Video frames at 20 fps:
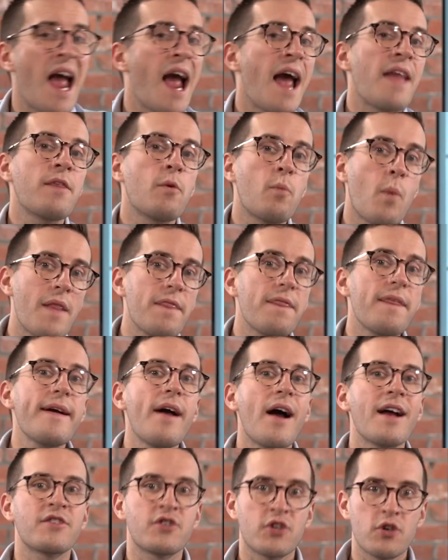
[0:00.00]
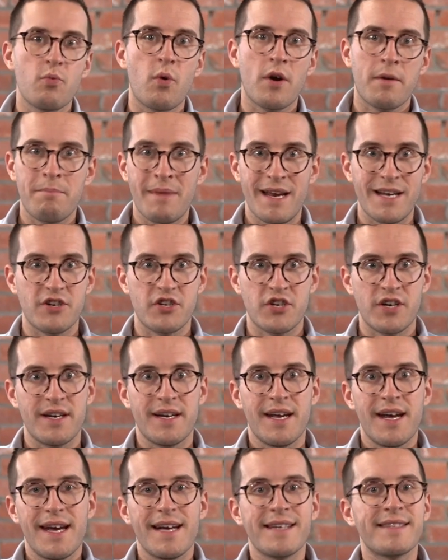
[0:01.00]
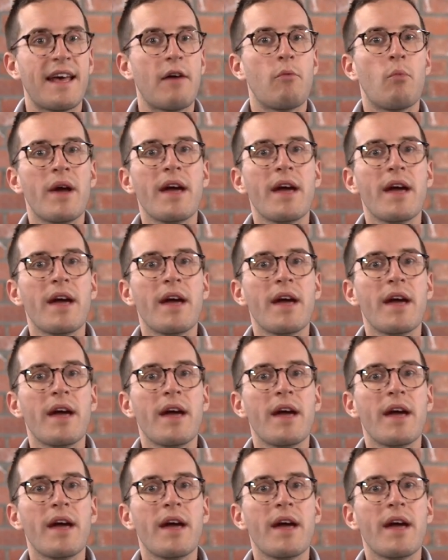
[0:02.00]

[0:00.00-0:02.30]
And the one thing I do want to mention is that